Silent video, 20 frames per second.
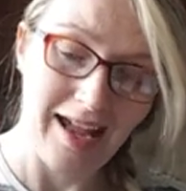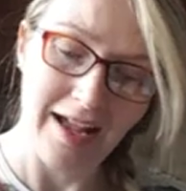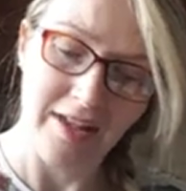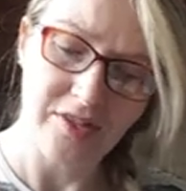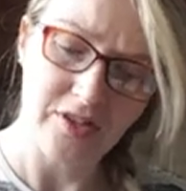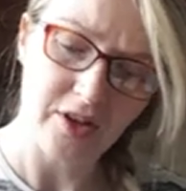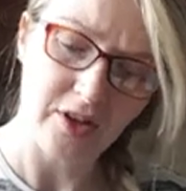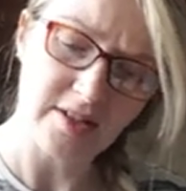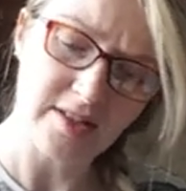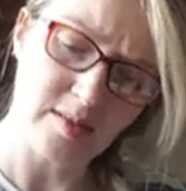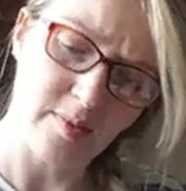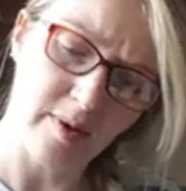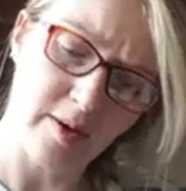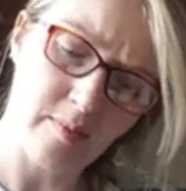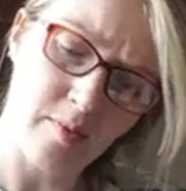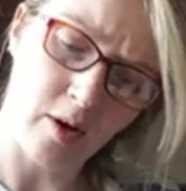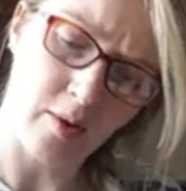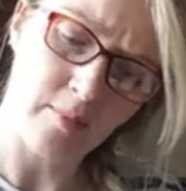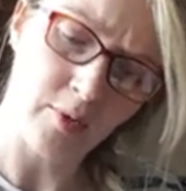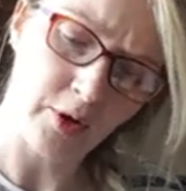There is a bit
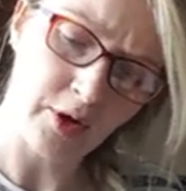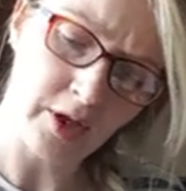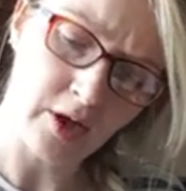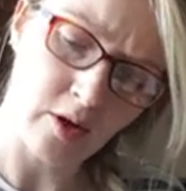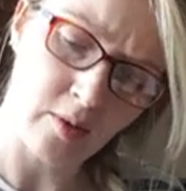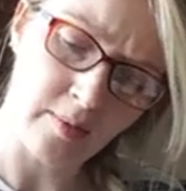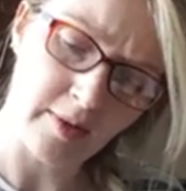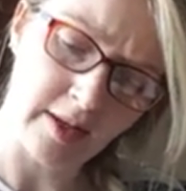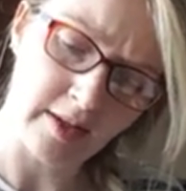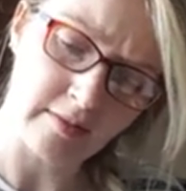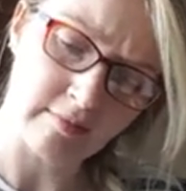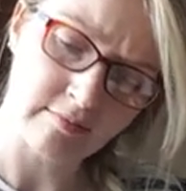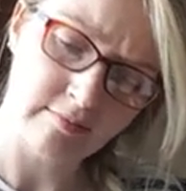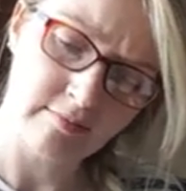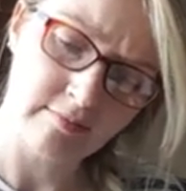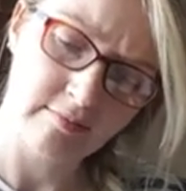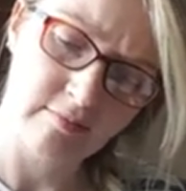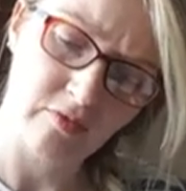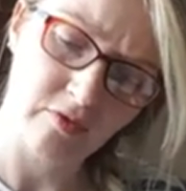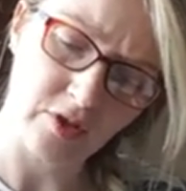more money coming in
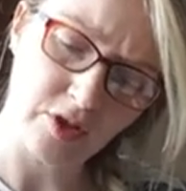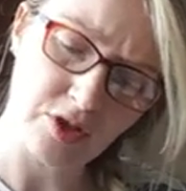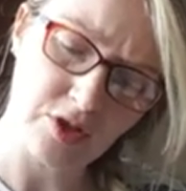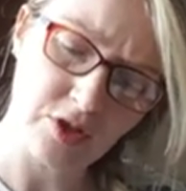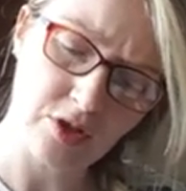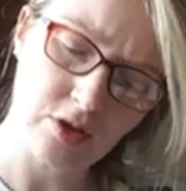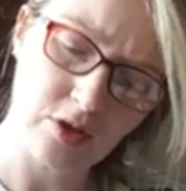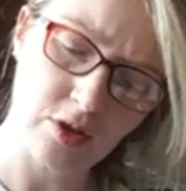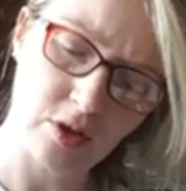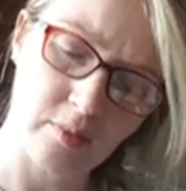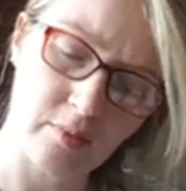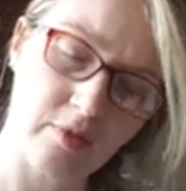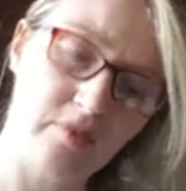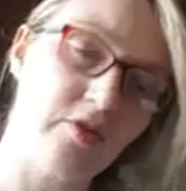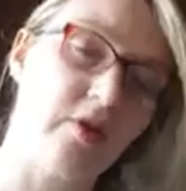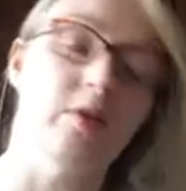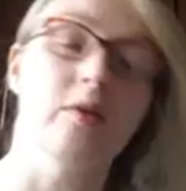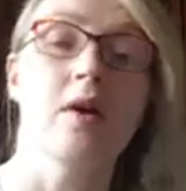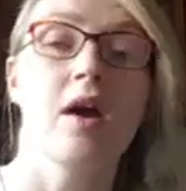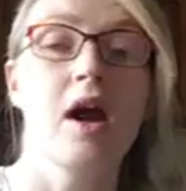for some of
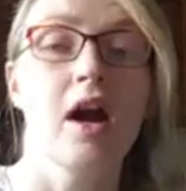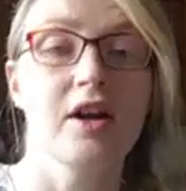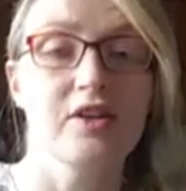you.